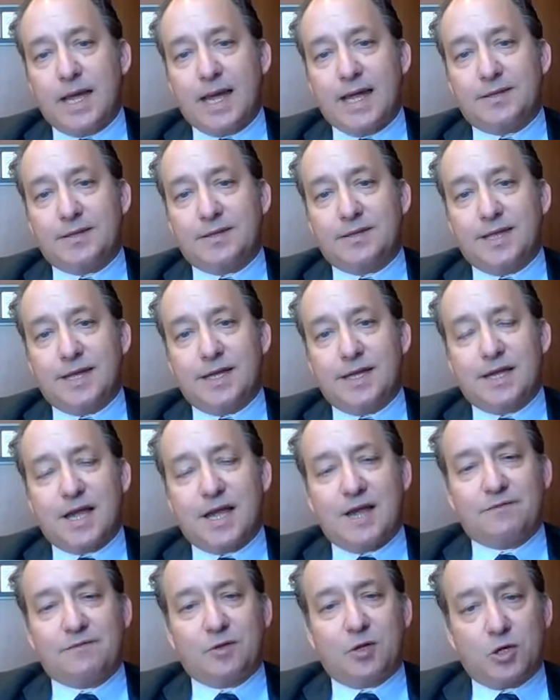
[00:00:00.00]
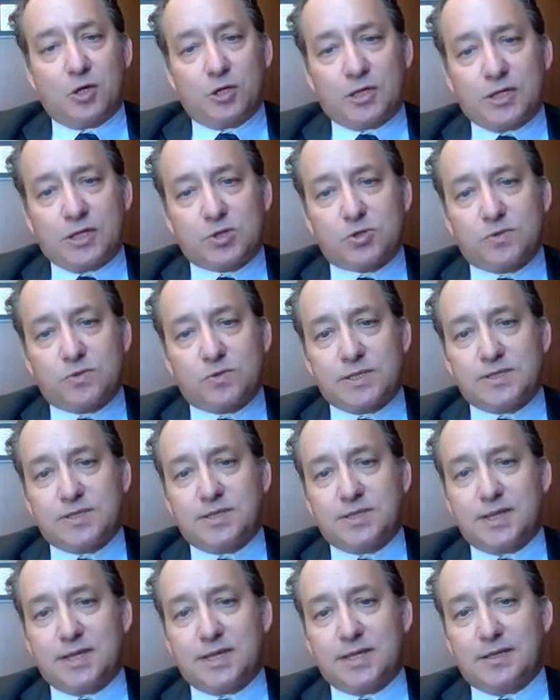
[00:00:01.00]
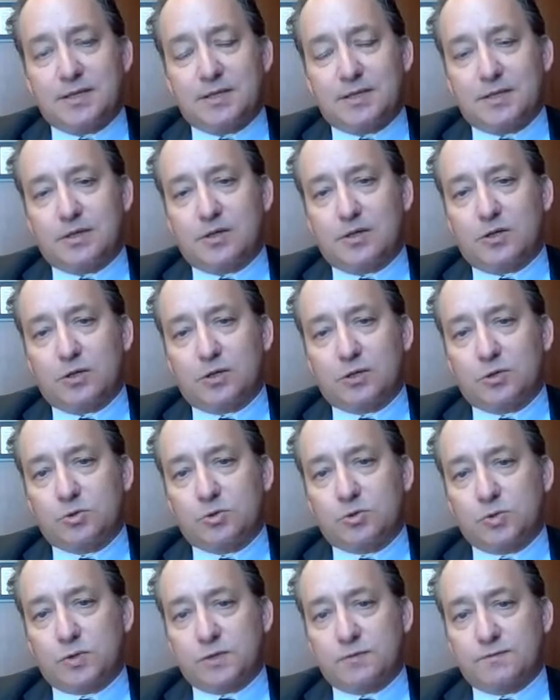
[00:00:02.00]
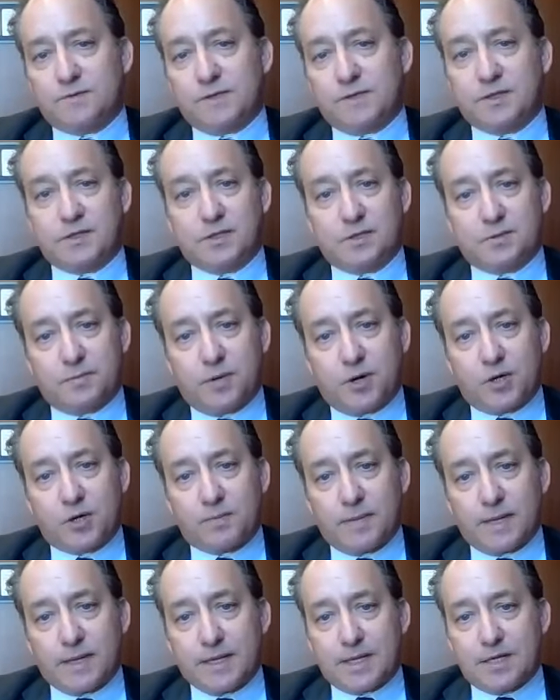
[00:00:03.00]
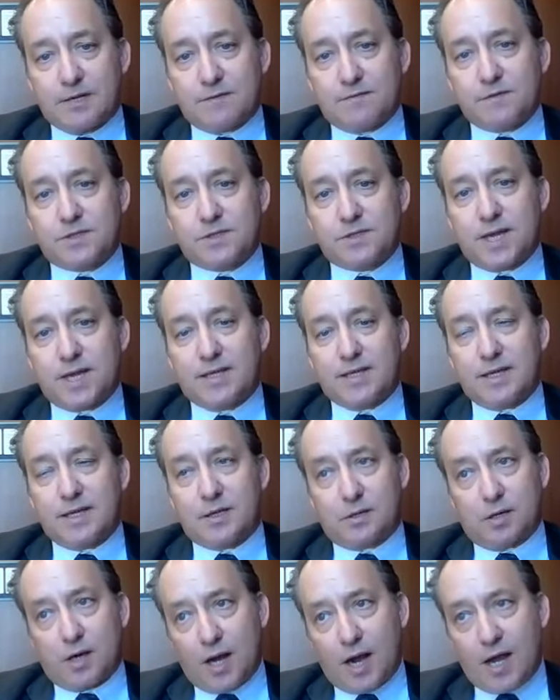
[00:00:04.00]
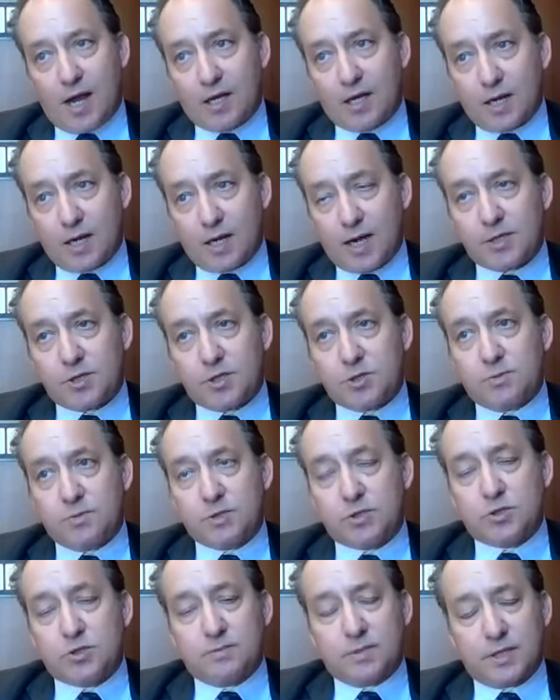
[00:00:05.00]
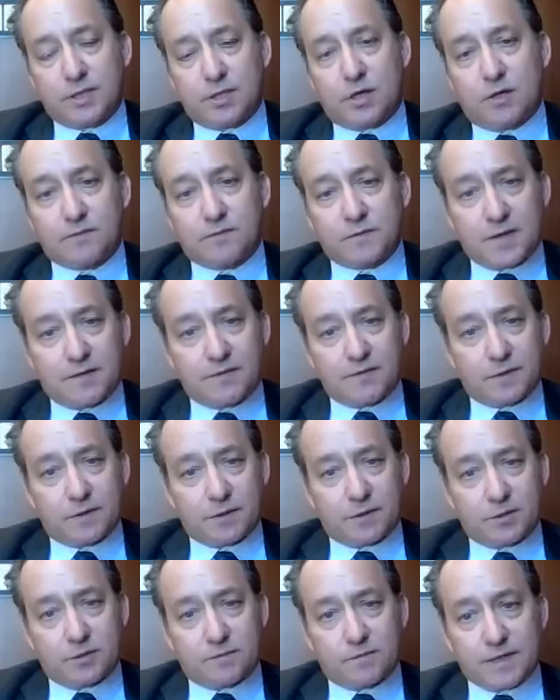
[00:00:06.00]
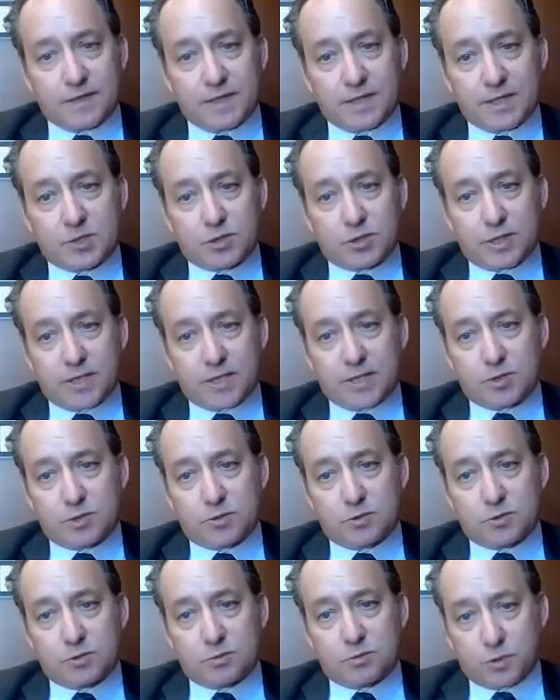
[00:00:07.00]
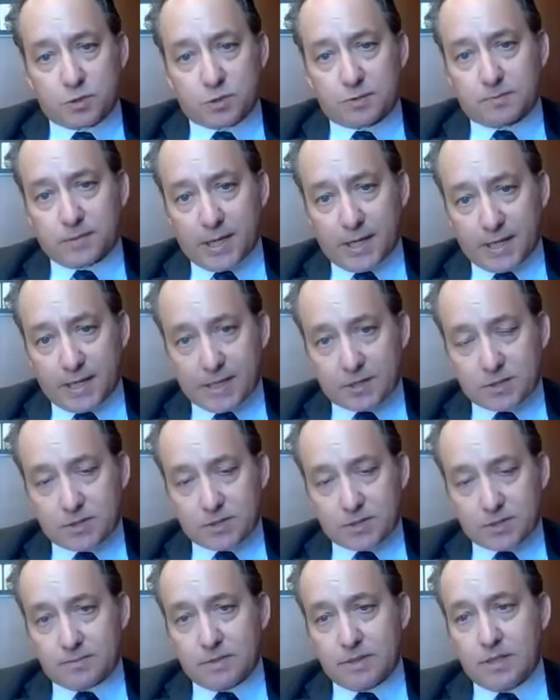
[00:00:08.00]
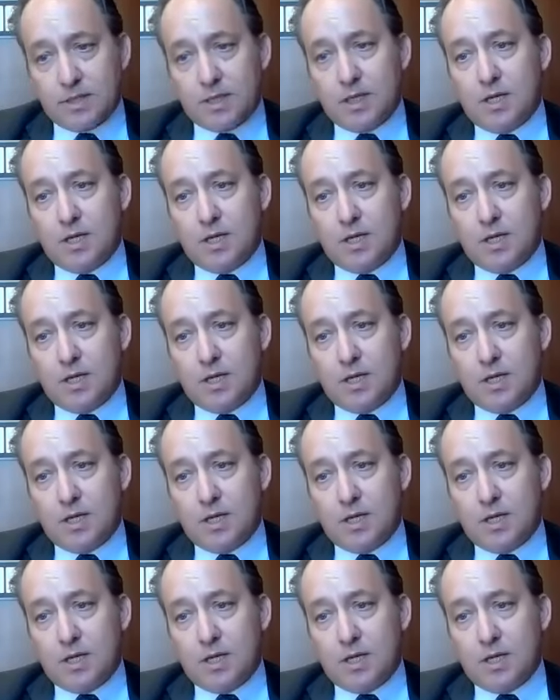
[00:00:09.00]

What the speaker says: And they have long histories, and they are usually funded in part by gifts, and they're high tuition, but they often have very good financial aid, so it's worth applying to them.